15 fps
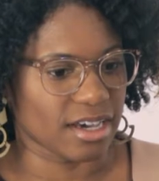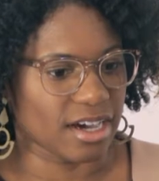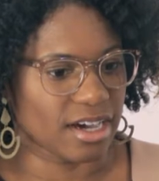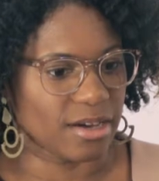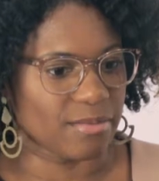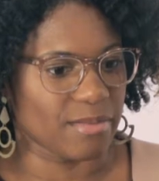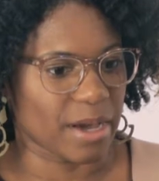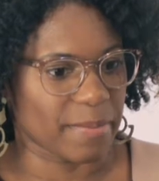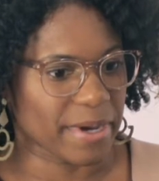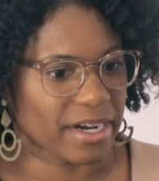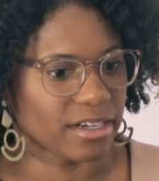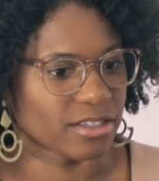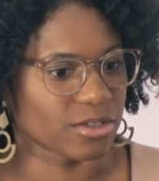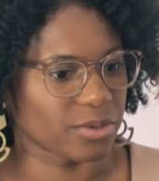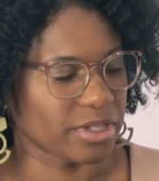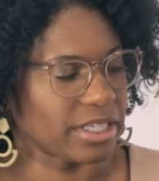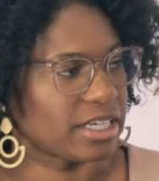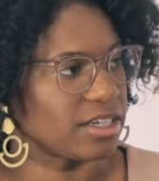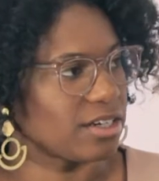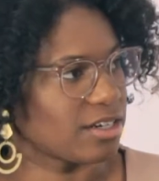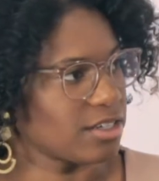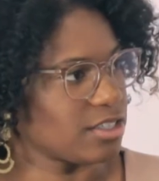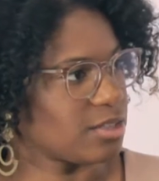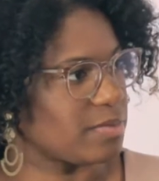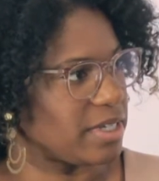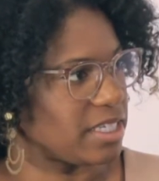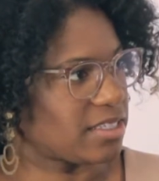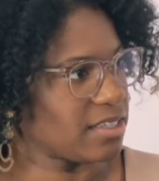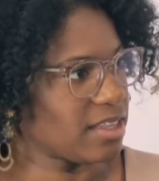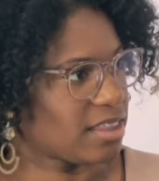um, my parents really encouraged
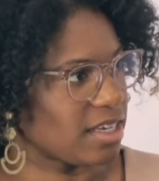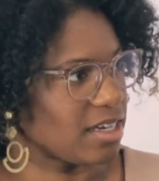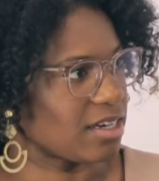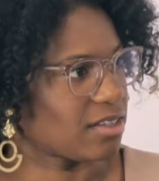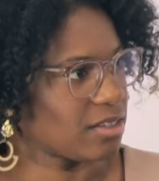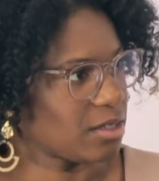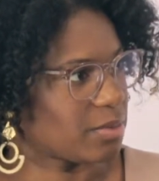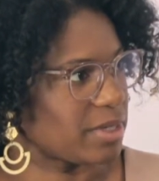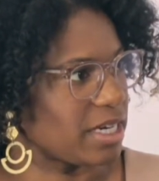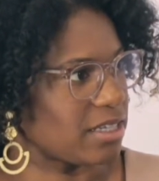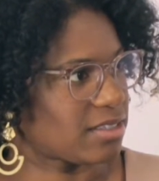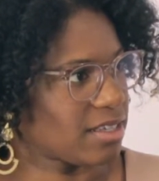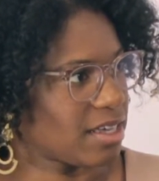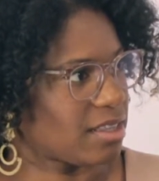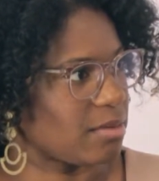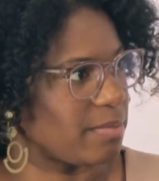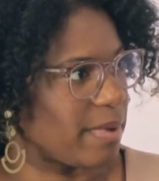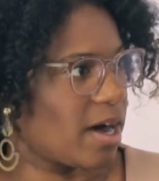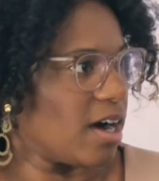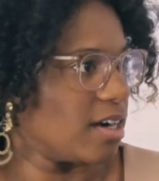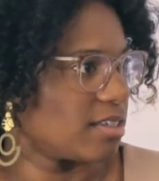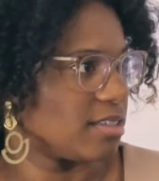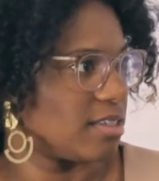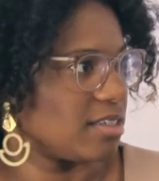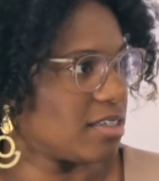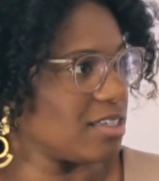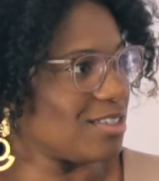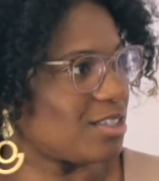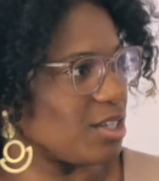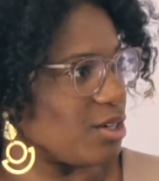me to think a little bit outside the box and
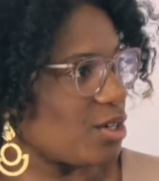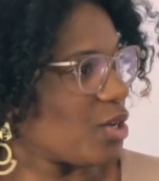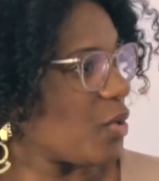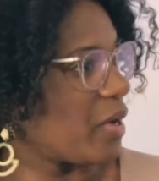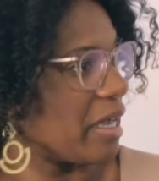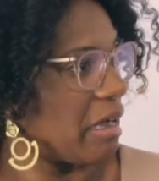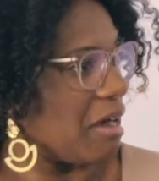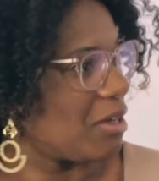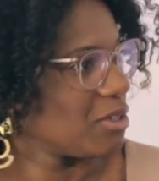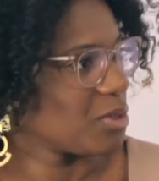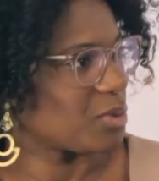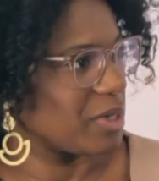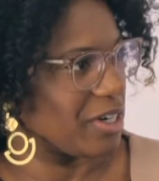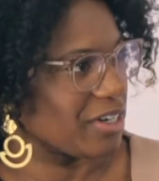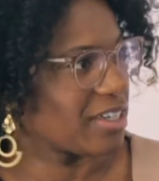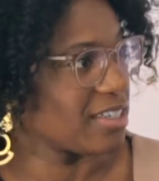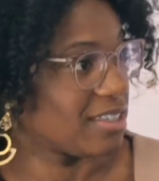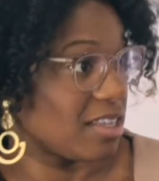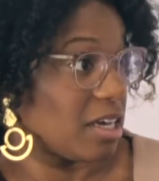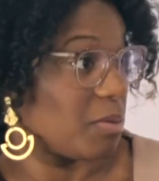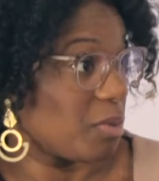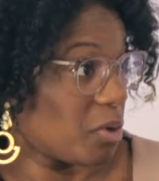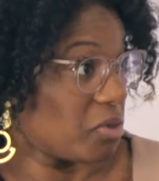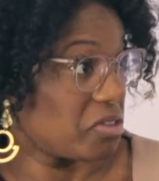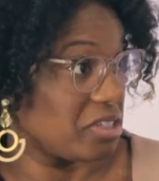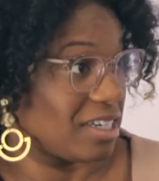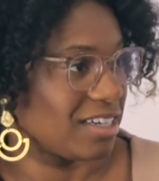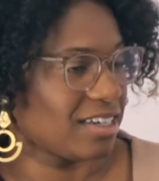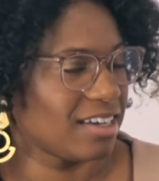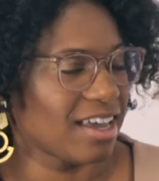consider going elsewhere because they both
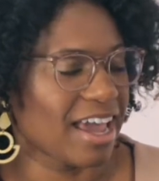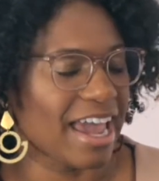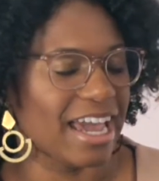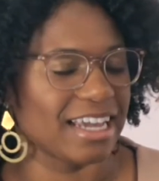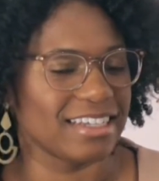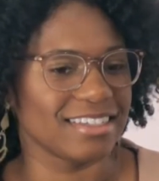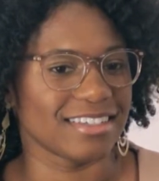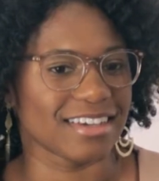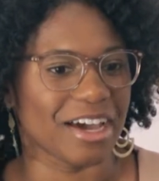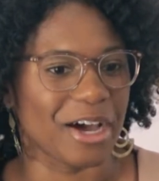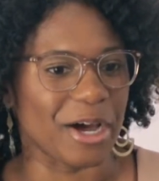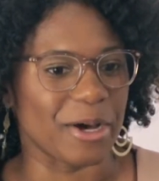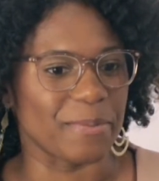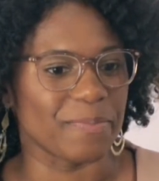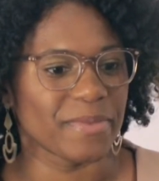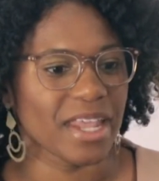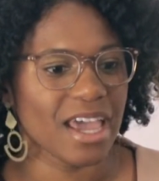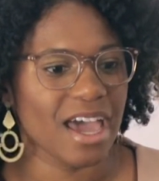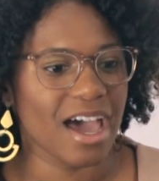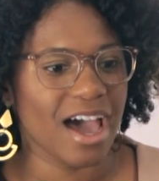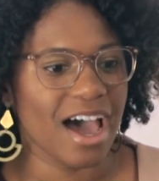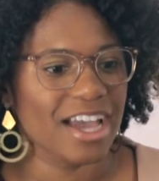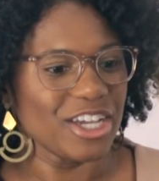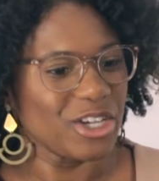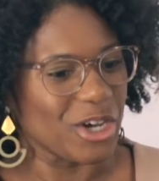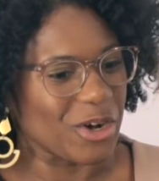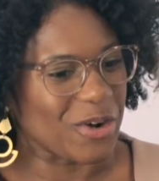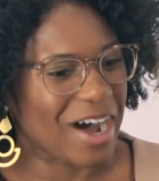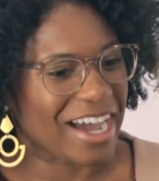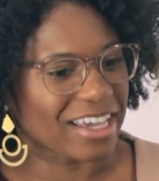did. Mm. And um, you
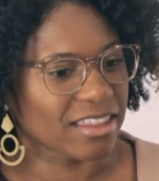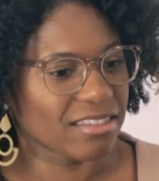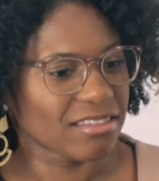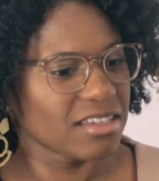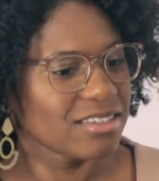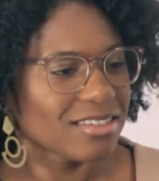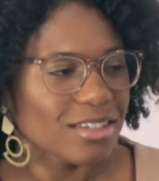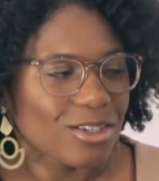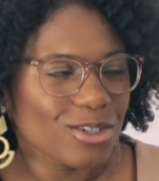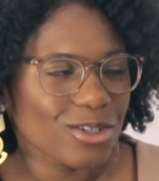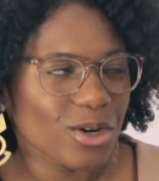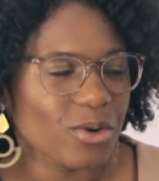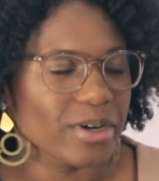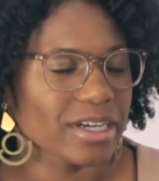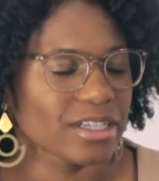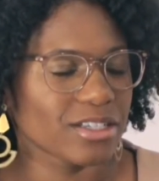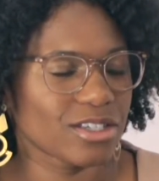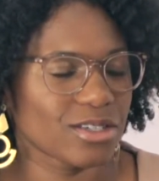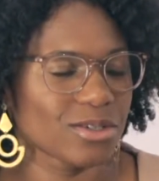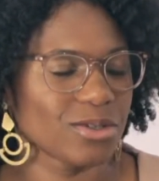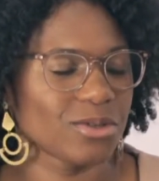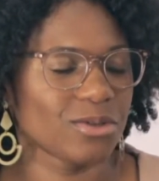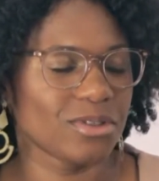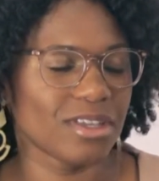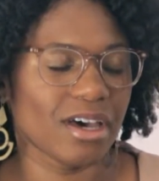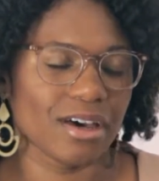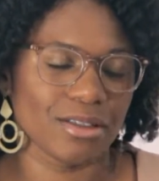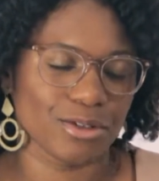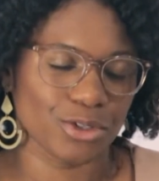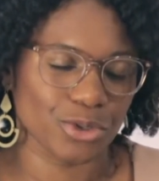know, I considered going to the
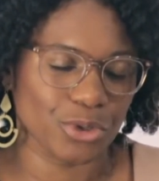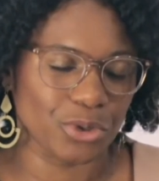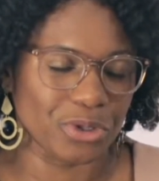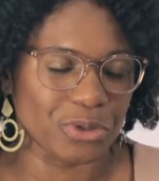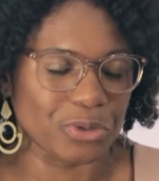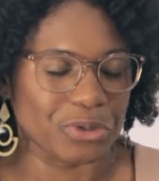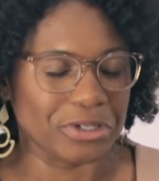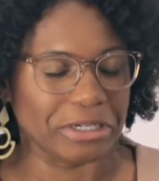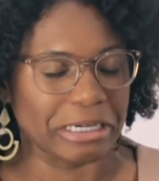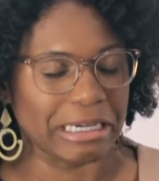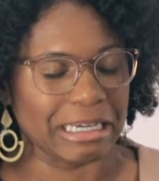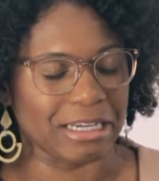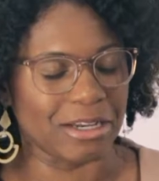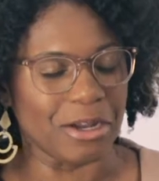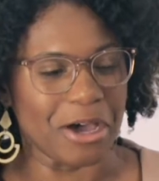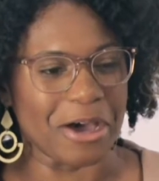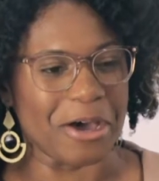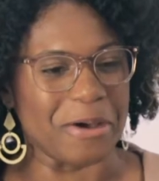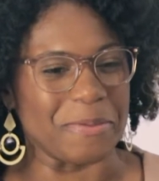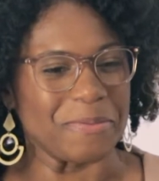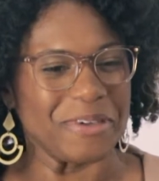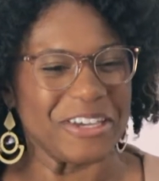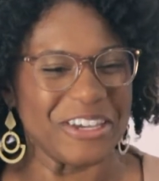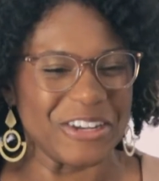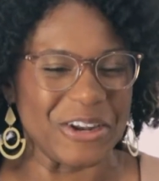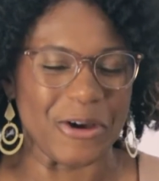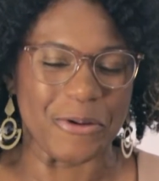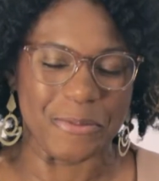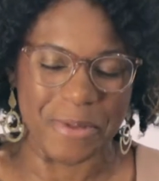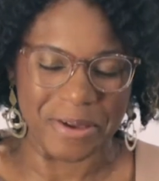other school in Oregon. Um, you
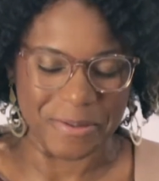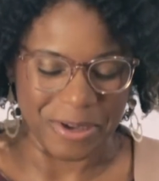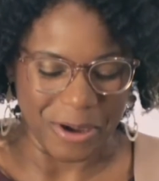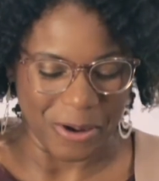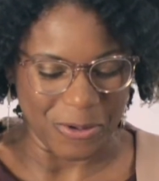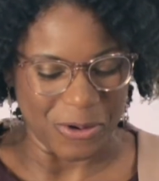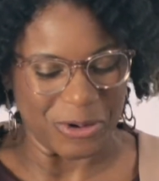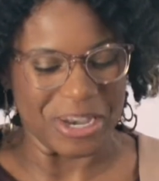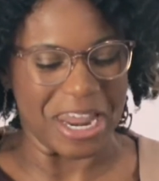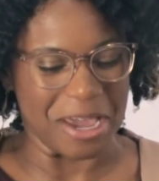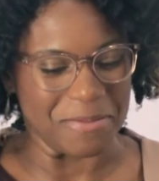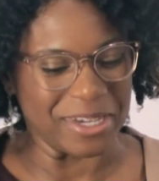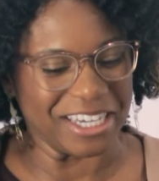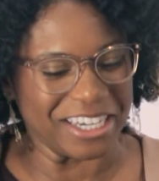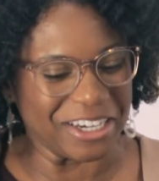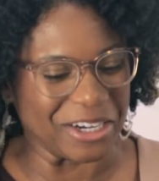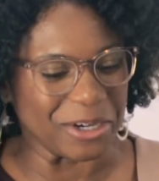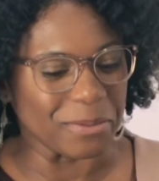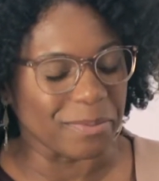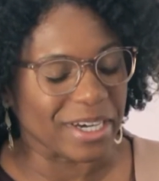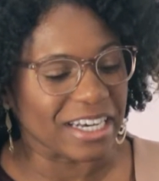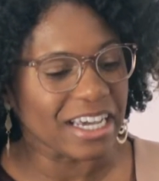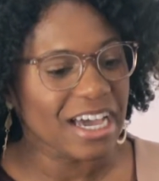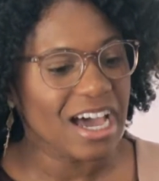know, maybe I won't name it here, but